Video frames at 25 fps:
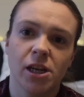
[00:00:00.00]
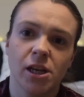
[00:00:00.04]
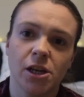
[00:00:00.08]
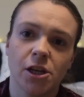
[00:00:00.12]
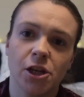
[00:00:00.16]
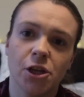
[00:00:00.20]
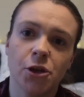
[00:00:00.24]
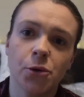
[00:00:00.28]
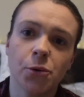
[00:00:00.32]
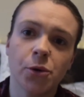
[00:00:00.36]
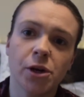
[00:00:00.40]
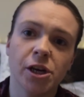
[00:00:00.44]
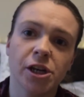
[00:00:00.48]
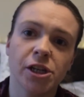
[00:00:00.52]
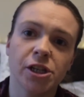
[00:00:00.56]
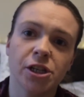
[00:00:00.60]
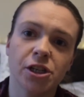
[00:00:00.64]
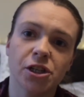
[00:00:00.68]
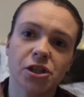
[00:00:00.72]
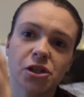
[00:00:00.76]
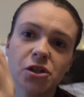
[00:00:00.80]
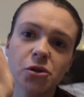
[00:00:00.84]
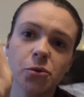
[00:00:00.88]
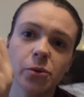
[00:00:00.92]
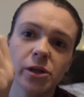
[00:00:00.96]
You can
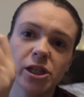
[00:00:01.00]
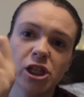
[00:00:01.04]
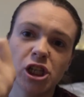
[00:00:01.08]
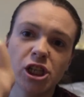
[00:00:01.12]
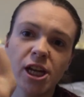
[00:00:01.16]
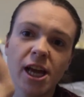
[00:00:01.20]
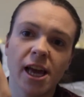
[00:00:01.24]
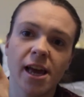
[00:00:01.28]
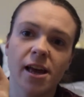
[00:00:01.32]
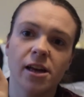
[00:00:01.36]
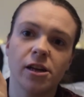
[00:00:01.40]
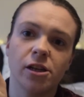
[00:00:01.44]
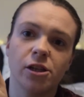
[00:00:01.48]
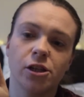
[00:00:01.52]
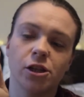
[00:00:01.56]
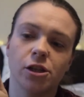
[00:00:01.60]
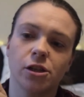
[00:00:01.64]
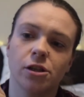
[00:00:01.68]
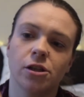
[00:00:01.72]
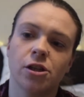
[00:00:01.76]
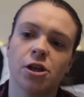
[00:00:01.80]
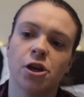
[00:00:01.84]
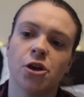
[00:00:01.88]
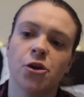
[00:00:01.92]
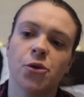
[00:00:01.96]
squidge it,
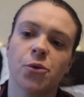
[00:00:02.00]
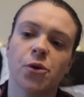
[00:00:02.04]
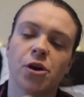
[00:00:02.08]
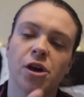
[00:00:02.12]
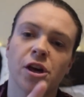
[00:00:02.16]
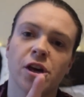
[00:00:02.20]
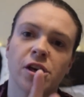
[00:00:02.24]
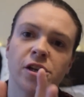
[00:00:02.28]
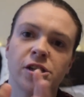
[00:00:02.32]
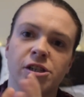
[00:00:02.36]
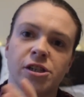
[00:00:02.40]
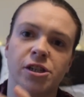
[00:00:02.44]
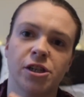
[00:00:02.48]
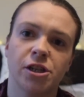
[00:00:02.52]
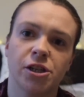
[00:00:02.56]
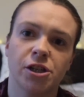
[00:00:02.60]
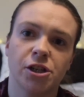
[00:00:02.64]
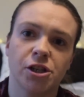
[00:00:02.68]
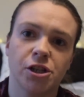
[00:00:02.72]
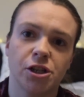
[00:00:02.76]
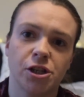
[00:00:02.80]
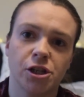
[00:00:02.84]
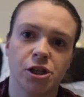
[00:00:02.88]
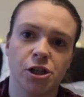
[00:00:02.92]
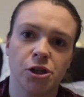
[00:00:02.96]
you can
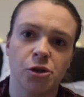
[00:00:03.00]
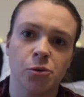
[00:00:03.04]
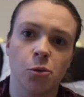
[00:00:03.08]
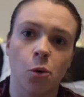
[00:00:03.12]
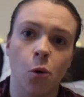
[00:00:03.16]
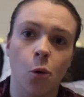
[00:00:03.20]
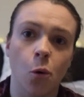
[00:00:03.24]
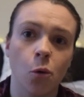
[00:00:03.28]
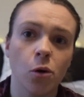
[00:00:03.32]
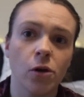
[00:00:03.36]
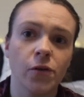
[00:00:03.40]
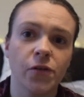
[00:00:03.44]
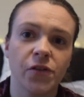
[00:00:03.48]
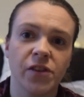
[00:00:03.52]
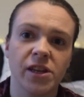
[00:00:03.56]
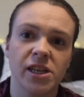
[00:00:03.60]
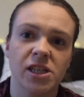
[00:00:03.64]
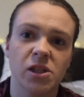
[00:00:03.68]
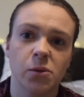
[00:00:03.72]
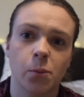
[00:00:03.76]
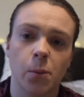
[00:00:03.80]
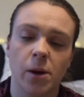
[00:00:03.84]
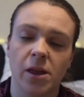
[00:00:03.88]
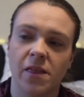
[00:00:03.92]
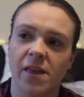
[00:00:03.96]
do all of
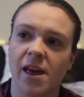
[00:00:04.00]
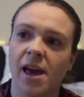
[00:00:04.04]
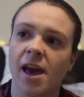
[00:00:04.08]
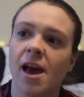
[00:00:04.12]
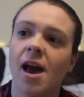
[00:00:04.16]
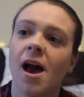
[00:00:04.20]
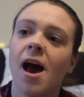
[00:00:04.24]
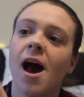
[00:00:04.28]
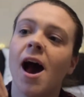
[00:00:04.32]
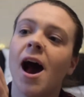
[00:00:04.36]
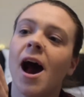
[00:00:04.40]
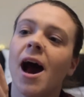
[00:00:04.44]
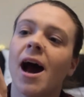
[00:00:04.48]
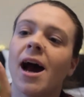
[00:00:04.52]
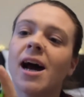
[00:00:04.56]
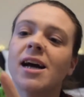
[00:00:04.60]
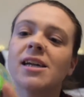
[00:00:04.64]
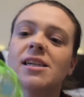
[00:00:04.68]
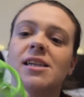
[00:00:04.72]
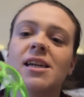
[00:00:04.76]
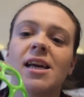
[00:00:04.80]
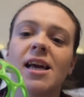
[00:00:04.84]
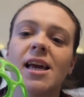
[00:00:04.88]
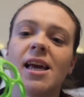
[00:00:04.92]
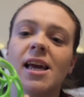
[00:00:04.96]
this with it,
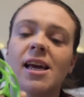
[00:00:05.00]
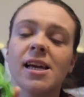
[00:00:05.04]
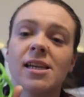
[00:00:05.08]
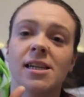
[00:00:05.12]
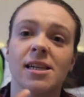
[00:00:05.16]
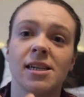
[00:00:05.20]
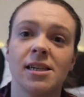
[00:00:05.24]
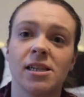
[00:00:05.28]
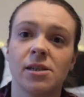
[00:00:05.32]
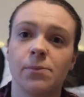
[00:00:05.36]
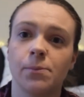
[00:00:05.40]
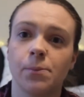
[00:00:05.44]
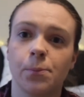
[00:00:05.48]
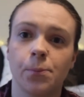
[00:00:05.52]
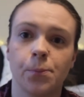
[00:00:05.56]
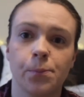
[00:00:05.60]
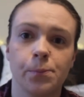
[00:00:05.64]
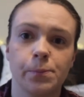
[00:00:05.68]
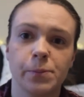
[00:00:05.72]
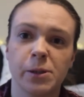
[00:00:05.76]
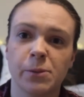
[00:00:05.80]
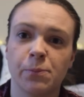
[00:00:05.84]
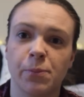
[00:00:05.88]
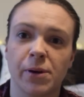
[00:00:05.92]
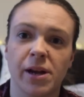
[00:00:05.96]
and it
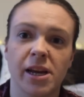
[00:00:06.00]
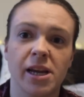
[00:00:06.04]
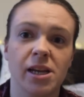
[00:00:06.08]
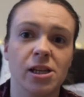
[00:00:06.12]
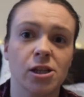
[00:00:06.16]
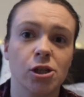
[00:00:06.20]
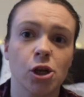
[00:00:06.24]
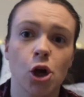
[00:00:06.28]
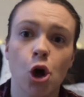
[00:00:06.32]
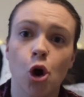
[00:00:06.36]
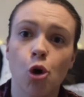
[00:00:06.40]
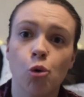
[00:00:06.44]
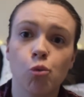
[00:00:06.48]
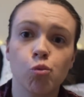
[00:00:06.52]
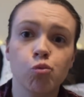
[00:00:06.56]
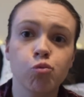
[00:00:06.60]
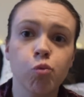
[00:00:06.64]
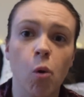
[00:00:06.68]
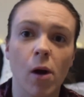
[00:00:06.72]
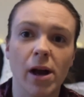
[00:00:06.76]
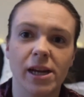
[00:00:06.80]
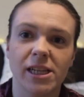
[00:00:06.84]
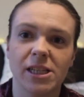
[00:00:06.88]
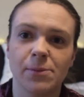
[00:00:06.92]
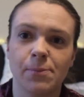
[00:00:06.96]
springs
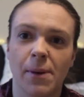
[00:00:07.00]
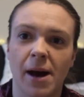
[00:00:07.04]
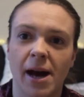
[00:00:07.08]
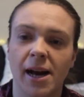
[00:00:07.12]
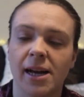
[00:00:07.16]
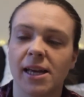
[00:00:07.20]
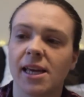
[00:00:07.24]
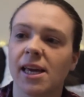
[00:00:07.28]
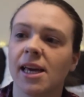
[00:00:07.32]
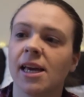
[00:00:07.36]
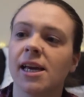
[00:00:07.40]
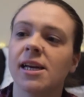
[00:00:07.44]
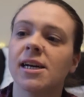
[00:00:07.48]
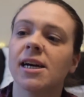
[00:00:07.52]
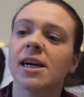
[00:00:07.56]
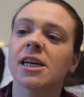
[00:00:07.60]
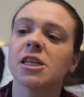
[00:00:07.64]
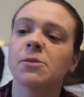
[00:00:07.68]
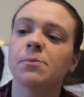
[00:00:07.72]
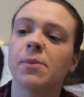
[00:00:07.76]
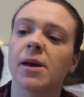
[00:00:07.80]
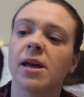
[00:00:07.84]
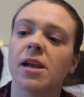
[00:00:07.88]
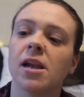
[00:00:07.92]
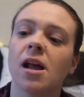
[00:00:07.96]
right back. It
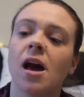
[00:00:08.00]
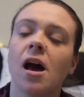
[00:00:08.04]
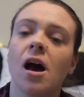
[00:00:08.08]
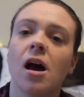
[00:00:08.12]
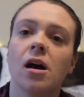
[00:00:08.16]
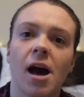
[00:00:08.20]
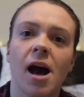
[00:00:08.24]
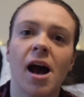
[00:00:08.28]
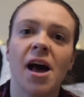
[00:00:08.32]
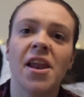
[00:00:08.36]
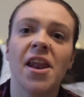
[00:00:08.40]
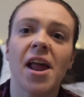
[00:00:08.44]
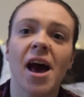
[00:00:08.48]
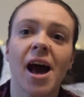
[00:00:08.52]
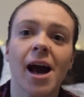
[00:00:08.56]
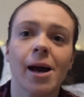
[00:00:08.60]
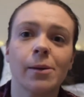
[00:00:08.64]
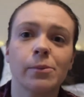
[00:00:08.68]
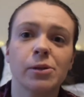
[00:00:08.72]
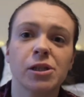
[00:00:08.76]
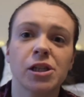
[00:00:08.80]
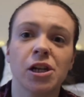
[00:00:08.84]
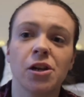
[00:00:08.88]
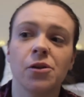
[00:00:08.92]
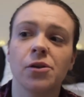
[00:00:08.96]
has been an
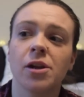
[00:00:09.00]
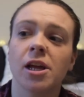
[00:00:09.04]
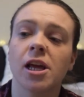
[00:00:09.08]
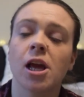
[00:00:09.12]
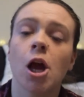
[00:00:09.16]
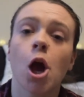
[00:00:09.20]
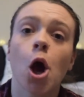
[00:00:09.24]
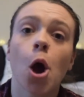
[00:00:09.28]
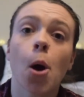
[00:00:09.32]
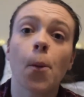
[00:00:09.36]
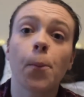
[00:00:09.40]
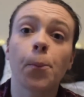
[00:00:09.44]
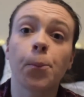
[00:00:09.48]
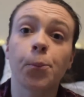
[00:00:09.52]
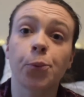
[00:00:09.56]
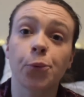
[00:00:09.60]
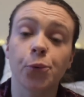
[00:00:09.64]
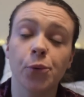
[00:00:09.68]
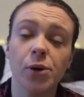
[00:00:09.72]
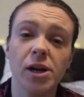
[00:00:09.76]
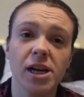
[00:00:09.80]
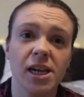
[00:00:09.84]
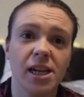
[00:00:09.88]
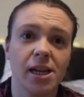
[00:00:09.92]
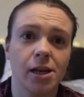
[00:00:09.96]
absolutely
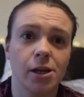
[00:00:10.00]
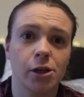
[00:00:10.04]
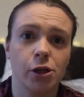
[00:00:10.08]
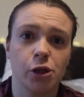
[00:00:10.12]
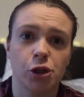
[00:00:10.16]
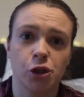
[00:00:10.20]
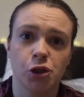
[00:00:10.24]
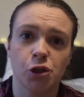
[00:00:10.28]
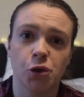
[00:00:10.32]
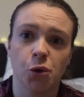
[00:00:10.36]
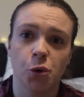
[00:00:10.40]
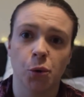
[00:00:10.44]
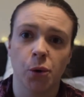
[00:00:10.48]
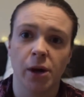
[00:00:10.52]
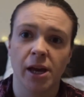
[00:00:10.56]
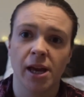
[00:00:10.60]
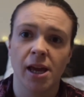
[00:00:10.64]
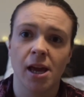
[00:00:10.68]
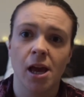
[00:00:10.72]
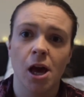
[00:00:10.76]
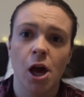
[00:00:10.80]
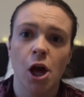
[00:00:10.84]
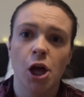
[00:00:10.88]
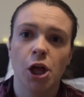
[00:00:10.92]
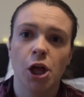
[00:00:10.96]
brilliant toy